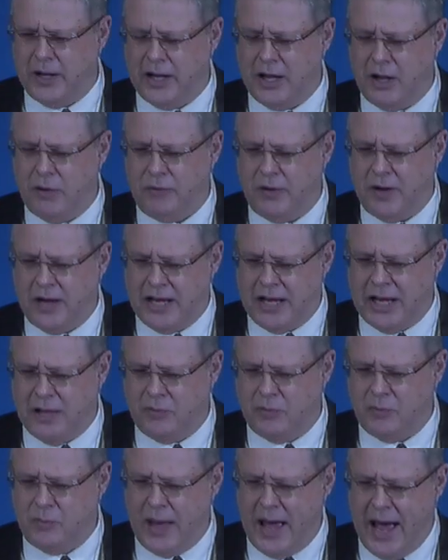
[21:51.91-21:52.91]
if any
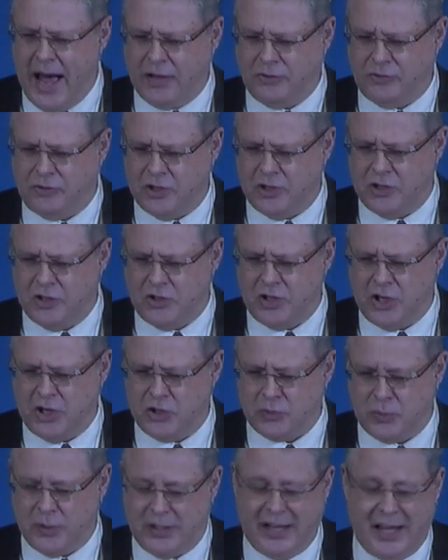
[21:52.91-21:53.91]
given passage
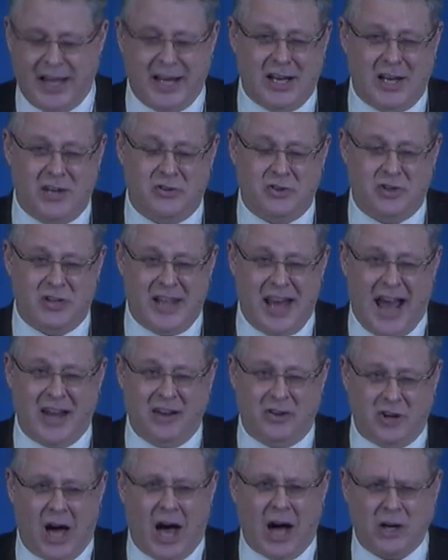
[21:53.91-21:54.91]
is related to that
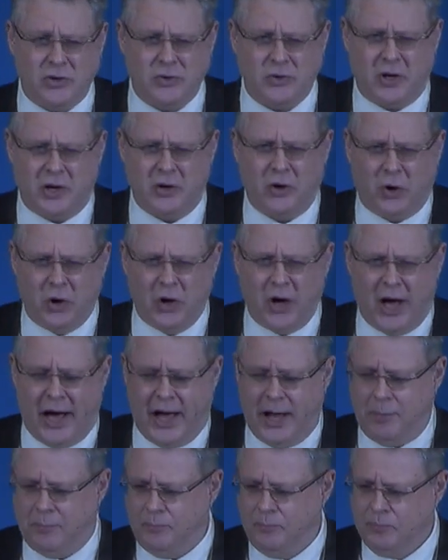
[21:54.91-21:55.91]
doctrine or
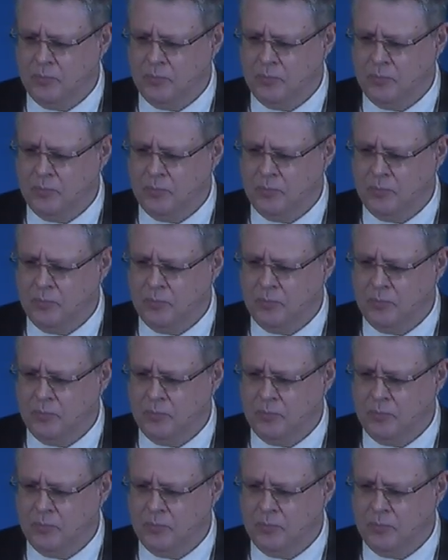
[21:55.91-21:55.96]
not?